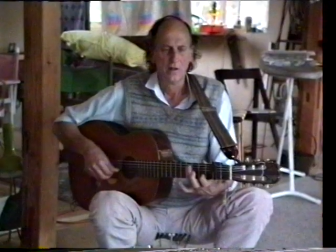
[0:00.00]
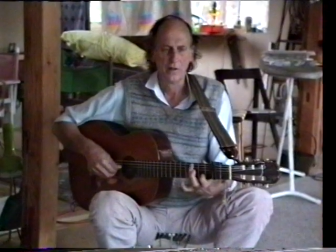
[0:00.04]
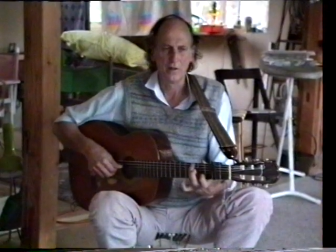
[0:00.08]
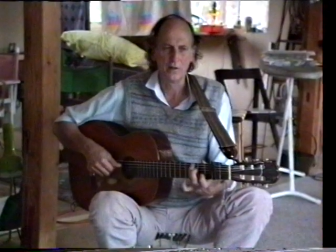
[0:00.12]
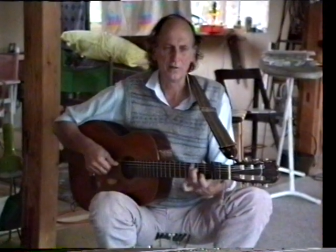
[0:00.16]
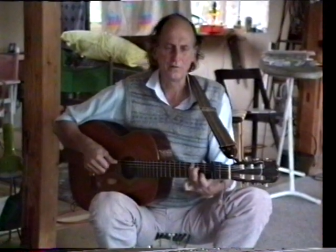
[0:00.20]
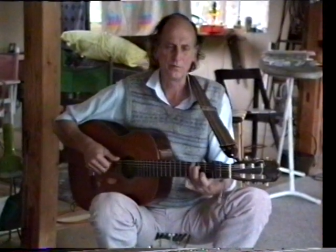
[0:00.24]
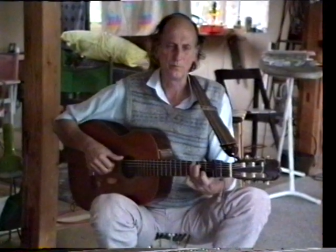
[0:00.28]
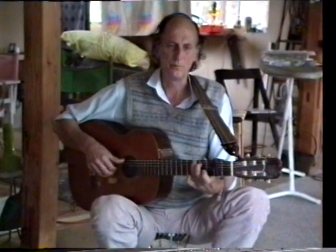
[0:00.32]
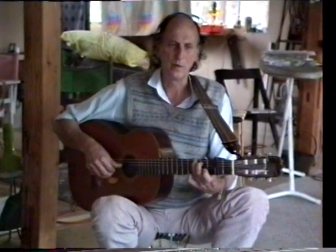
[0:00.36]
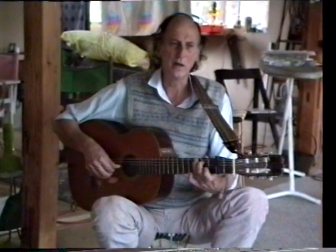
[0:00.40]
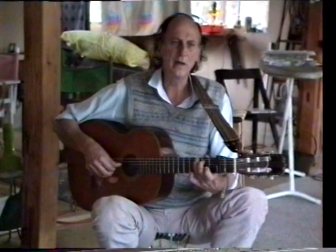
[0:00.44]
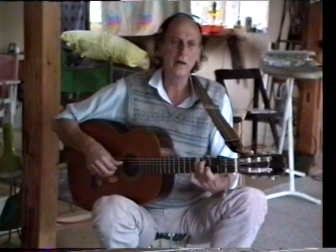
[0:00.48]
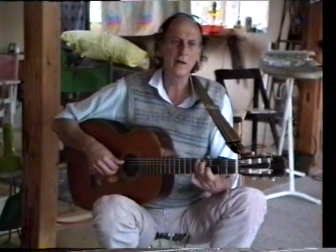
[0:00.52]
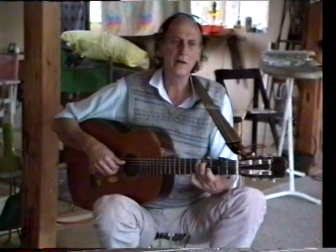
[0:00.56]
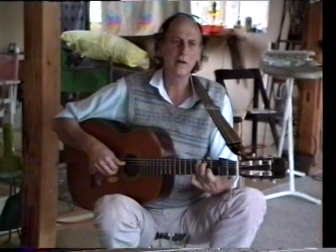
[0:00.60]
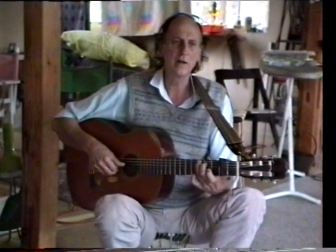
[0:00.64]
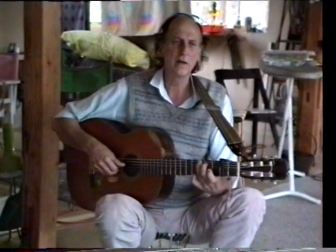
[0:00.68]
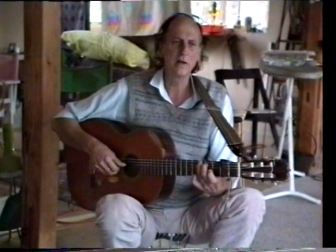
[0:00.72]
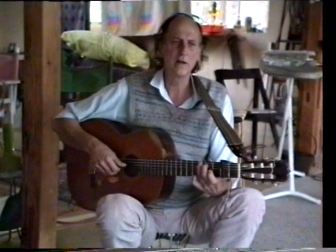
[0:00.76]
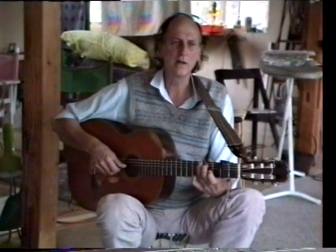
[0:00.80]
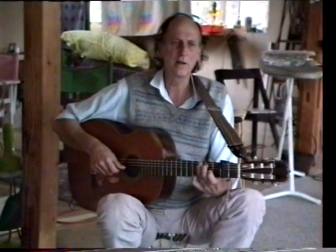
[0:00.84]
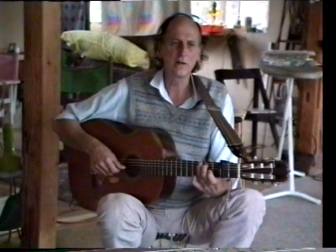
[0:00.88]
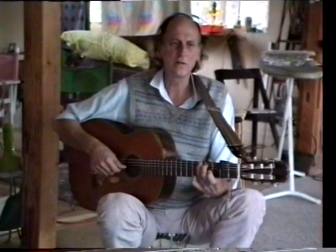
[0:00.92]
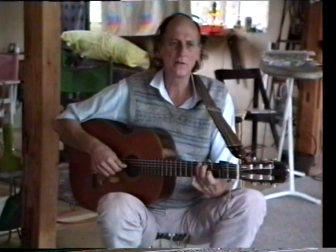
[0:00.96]
Its
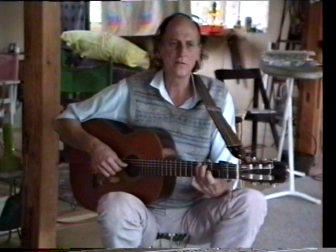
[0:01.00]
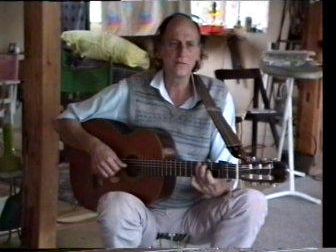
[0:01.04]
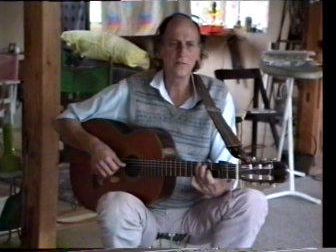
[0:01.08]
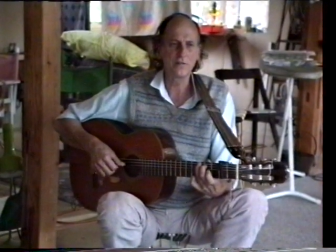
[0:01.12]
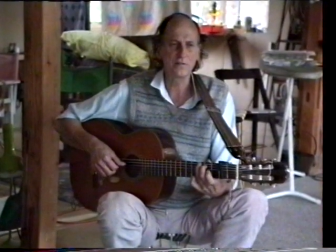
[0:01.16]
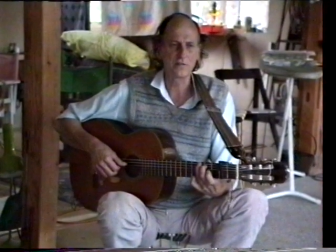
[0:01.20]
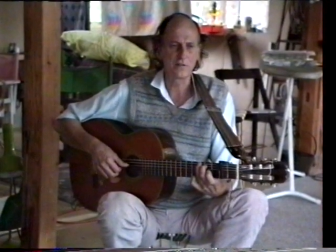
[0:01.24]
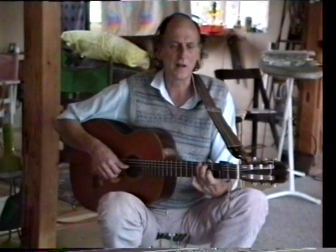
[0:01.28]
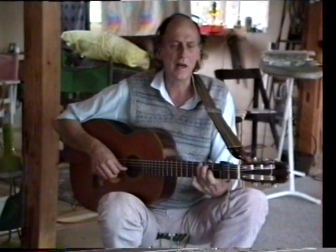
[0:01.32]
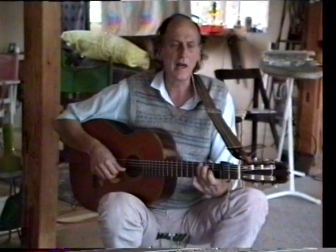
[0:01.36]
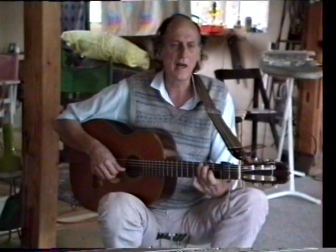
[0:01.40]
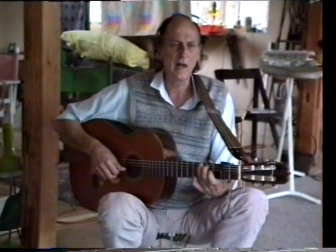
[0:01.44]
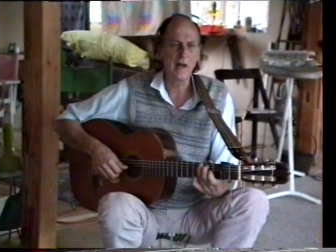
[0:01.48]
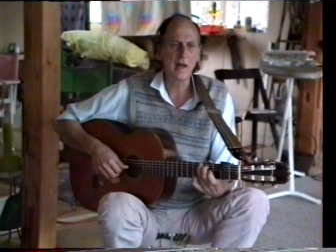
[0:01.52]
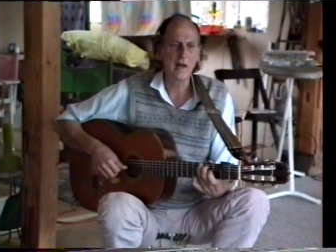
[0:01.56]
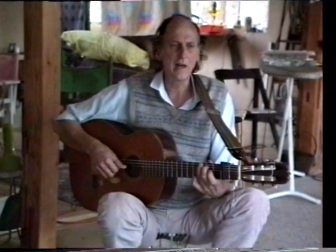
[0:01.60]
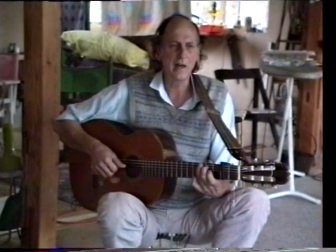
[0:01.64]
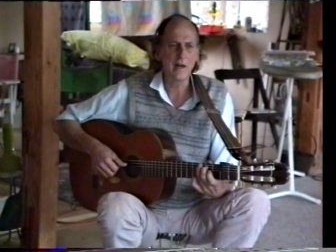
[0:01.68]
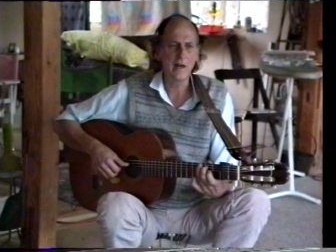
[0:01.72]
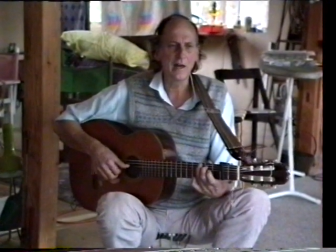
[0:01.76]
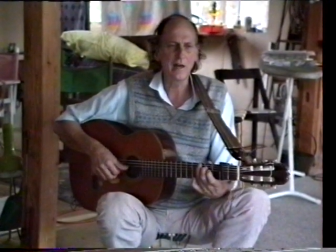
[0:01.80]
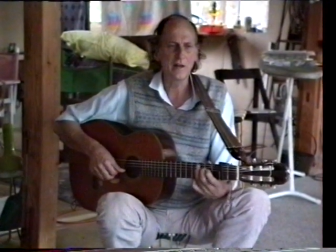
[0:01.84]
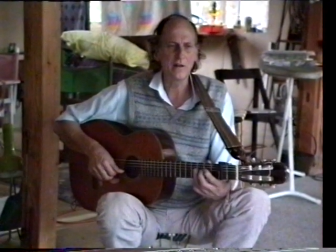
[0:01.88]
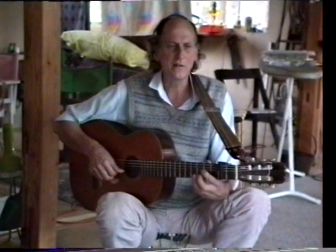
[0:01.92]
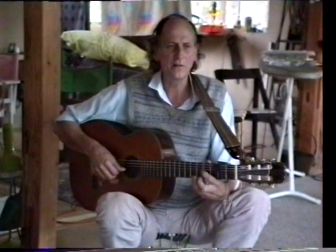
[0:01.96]
bed of
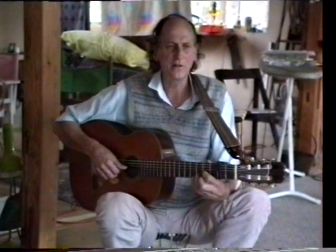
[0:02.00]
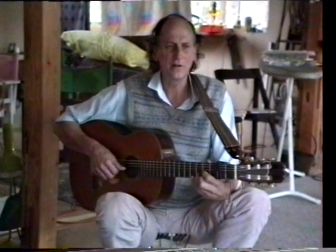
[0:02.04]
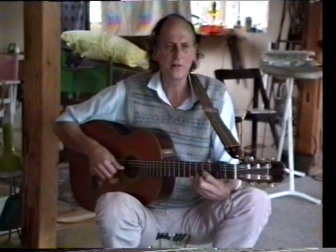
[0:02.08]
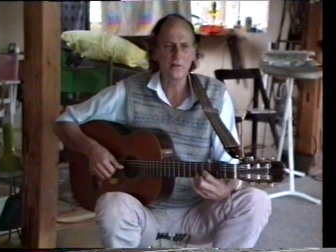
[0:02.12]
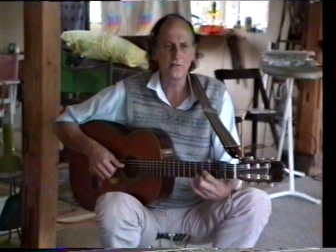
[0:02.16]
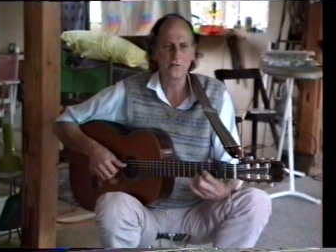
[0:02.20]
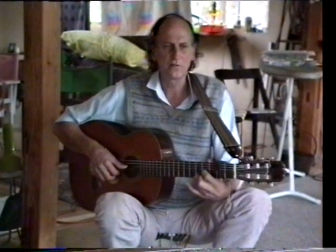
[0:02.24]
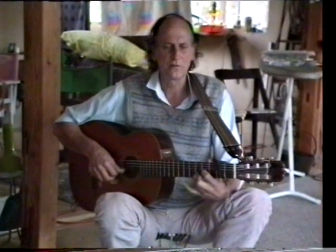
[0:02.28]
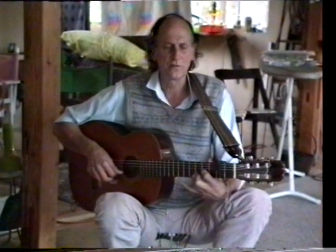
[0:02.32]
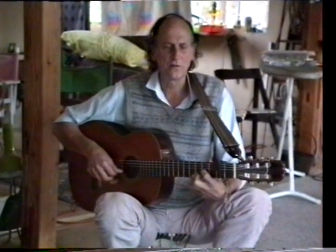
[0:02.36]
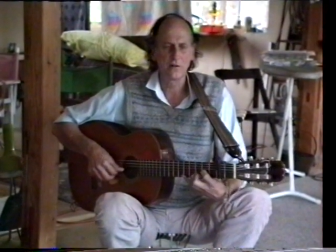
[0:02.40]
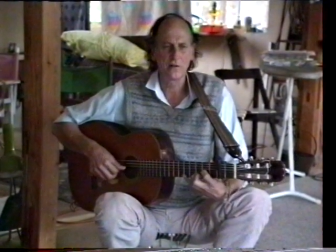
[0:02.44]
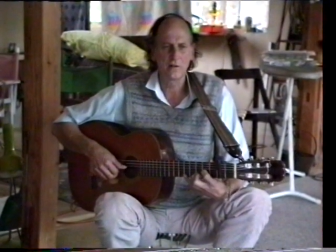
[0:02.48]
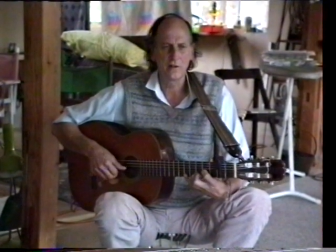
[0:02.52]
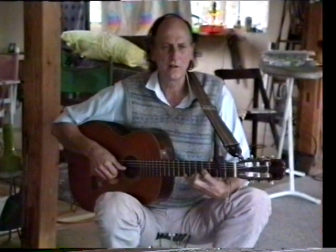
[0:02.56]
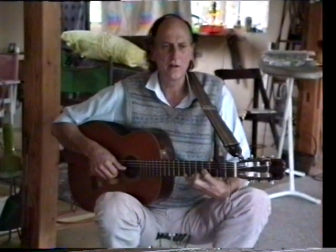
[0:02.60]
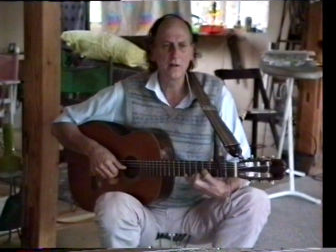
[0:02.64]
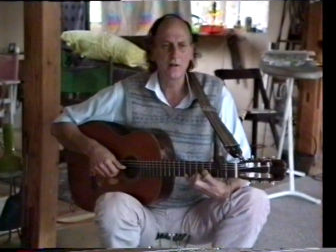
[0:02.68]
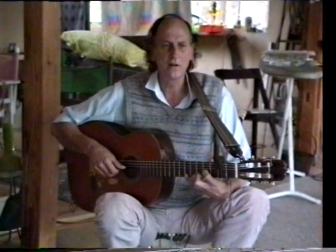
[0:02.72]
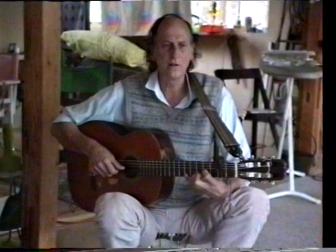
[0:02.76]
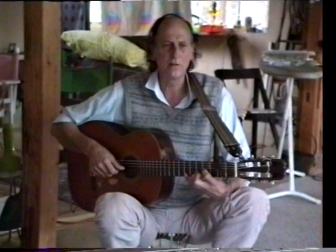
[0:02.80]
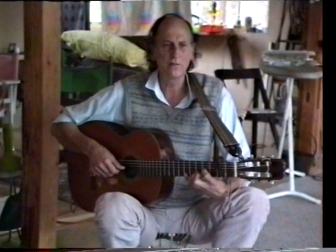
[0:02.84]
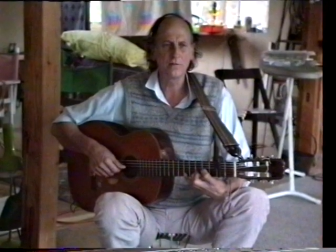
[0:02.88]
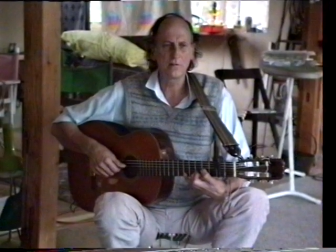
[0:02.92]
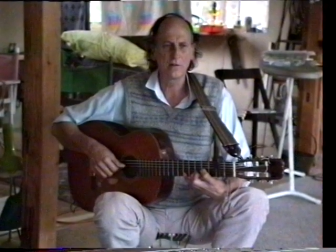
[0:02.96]
sand is
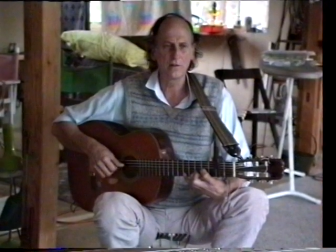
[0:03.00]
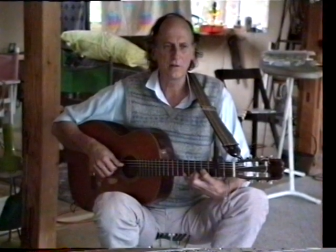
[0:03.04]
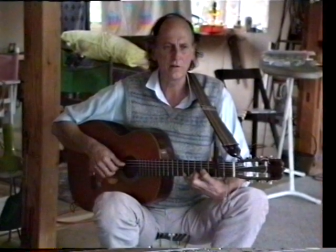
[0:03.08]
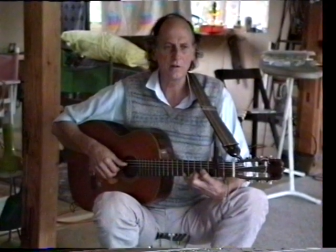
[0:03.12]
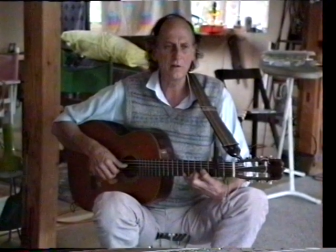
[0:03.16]
drifted